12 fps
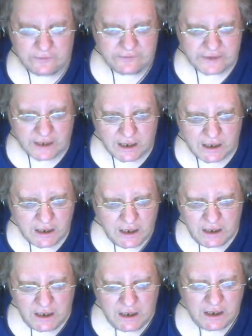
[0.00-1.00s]
it that,
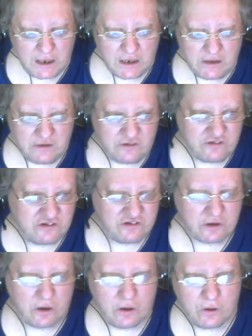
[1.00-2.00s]
is
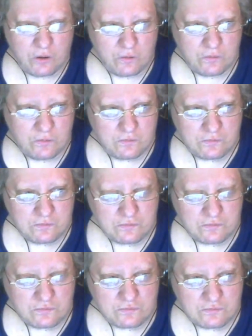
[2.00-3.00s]
so
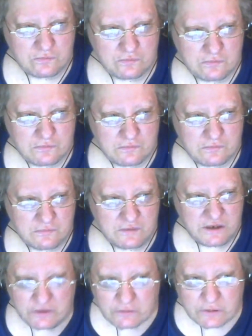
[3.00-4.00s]

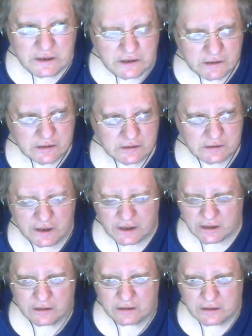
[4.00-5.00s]
eerie.
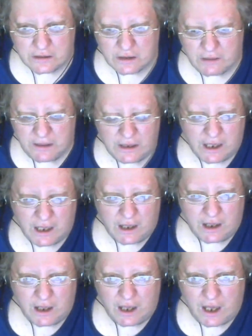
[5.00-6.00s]
Like, I mean,
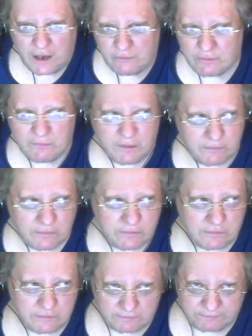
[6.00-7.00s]
I
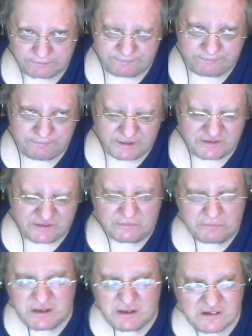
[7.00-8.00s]
remember bits and
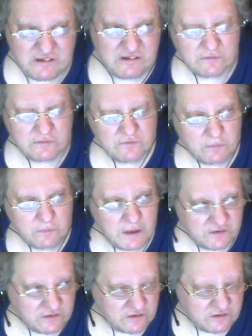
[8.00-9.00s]
pieces of the
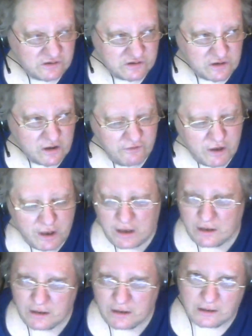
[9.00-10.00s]
Manson stuff.
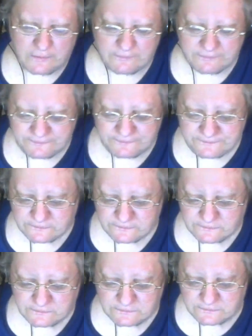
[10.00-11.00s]

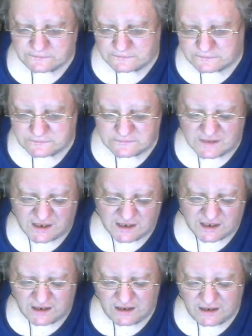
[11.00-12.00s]
I
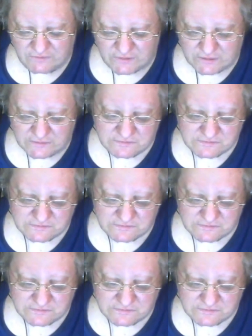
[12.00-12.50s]
kind of have a